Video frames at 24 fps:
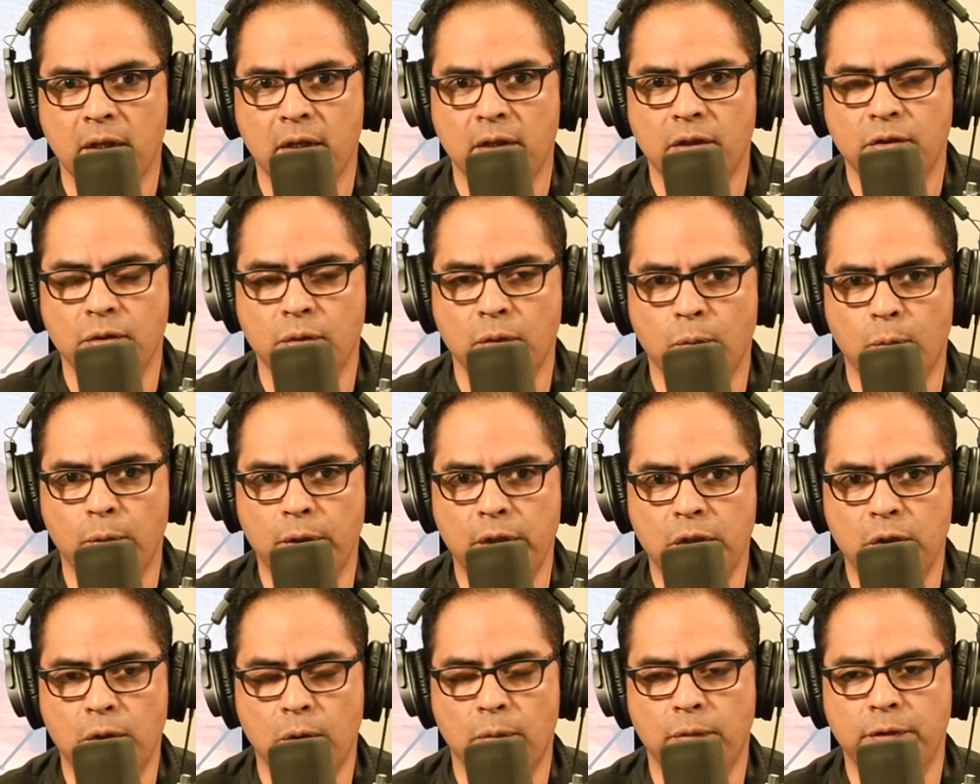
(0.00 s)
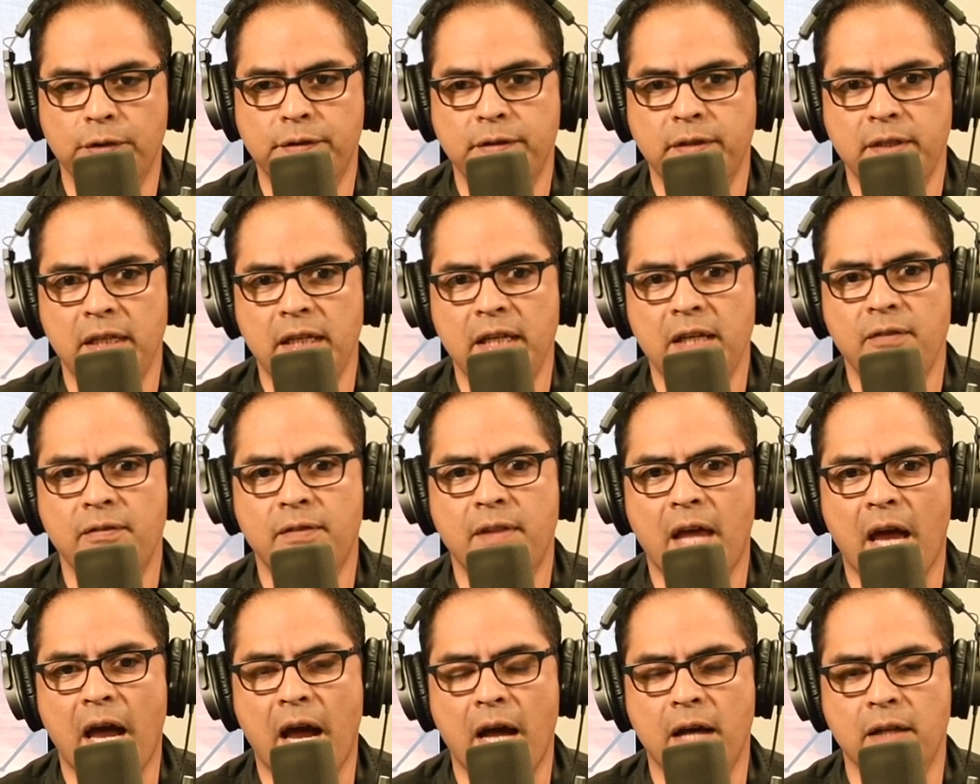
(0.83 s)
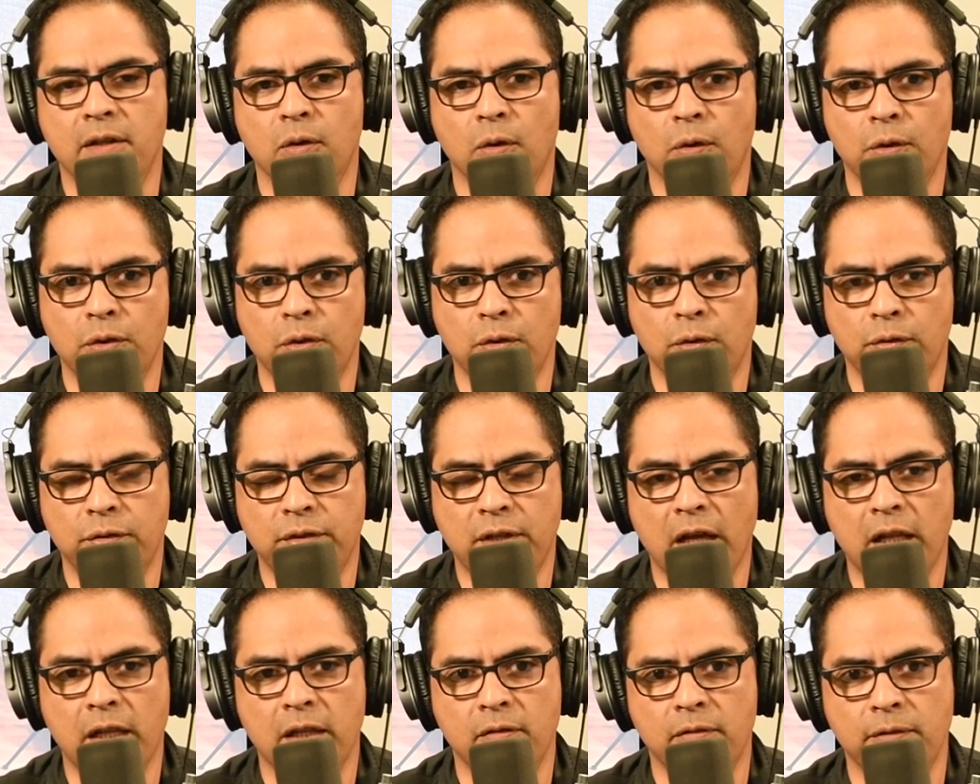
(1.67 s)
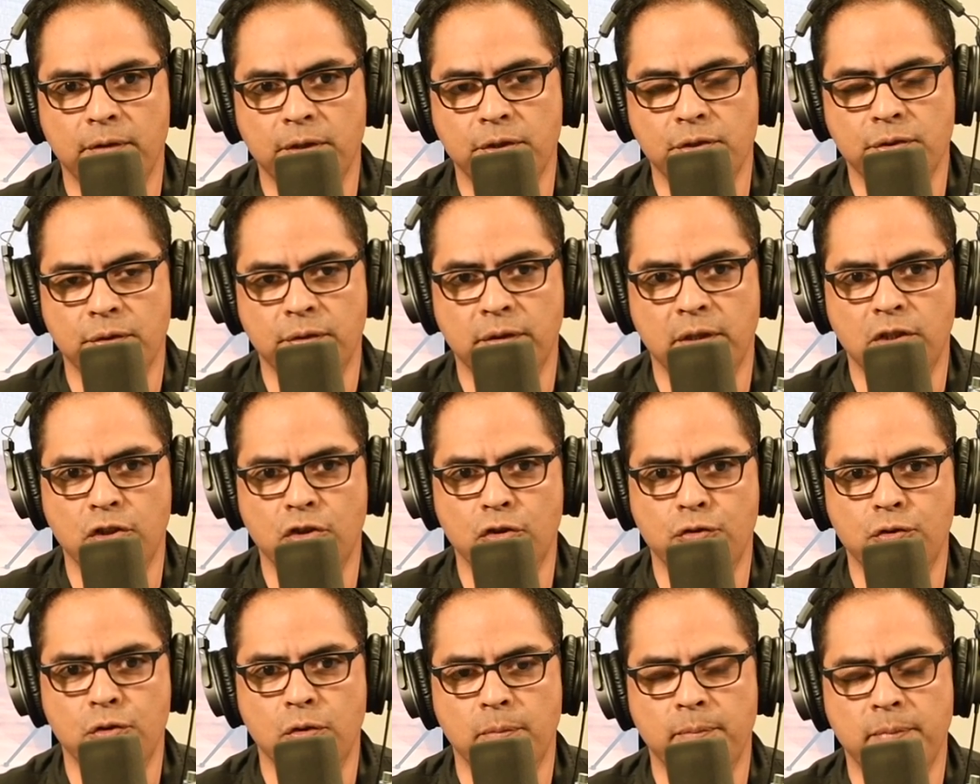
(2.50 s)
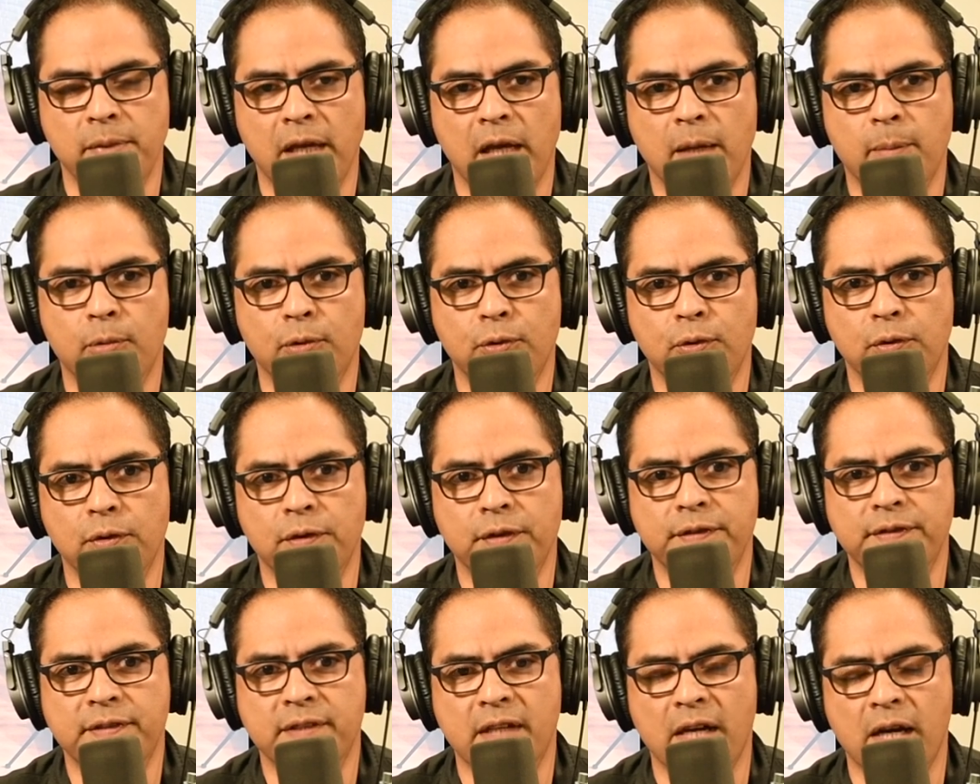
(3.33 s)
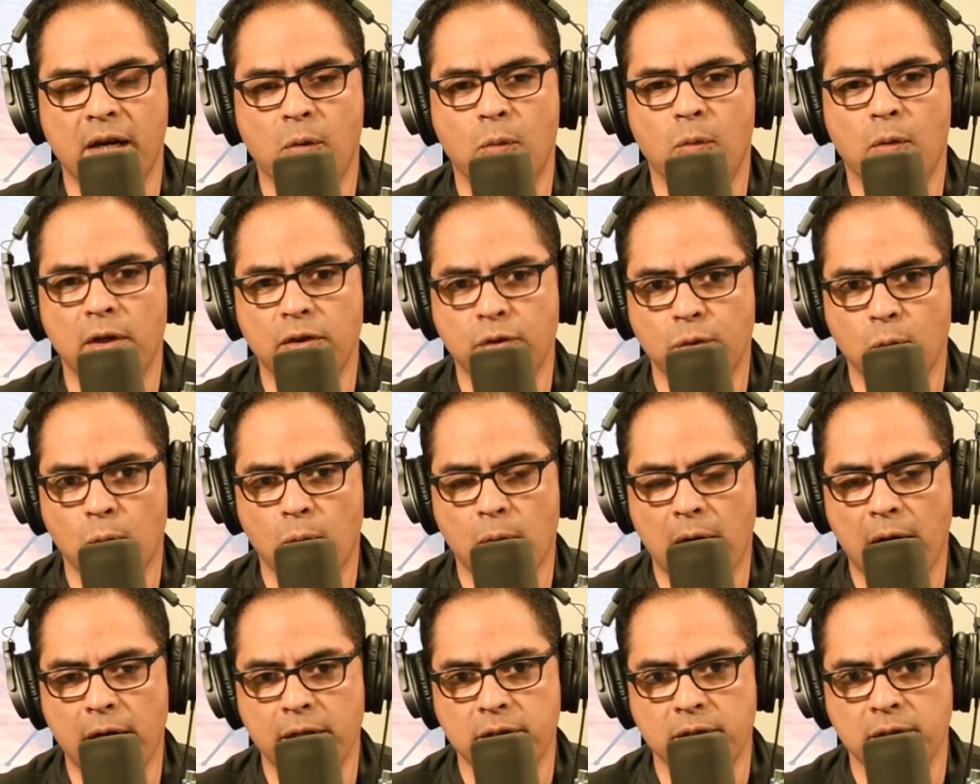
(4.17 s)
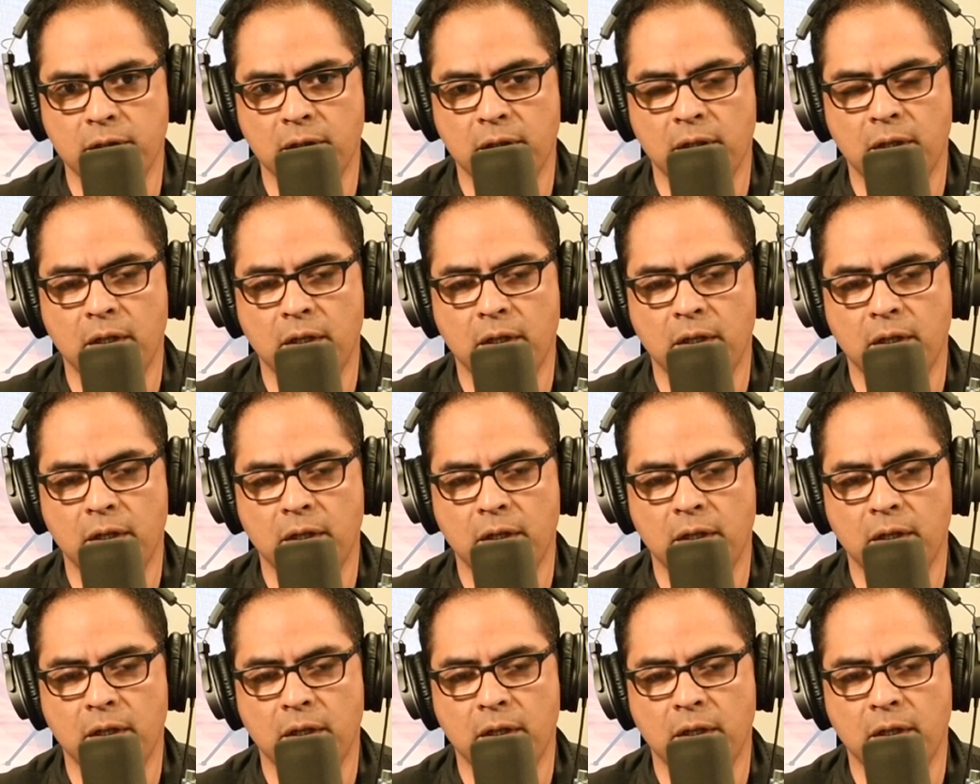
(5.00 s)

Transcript: So when you receive that on your television, then you should be able to decide what to watch